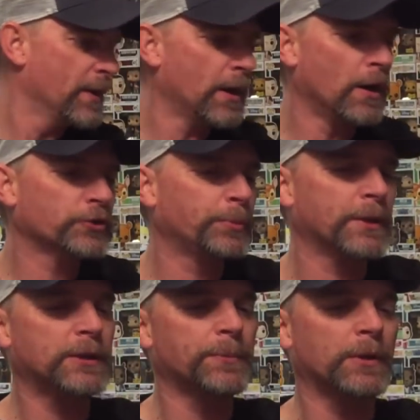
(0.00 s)
Then I also
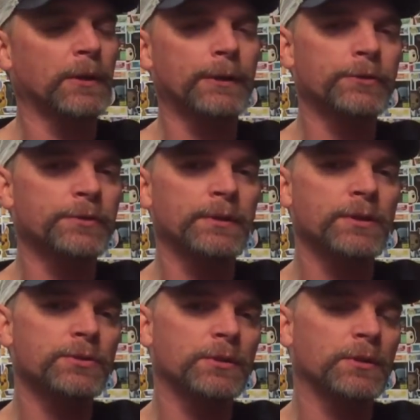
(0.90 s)
picked up a collector's
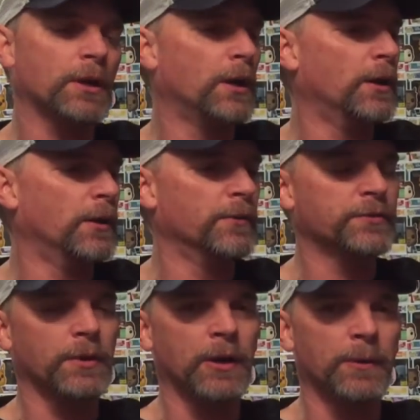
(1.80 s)
edition
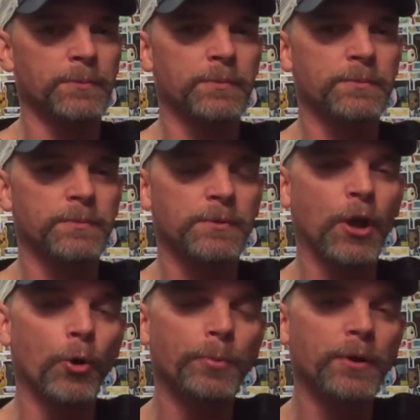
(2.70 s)
of um,
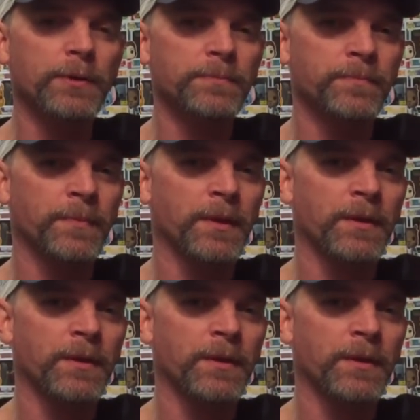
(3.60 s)
Cobra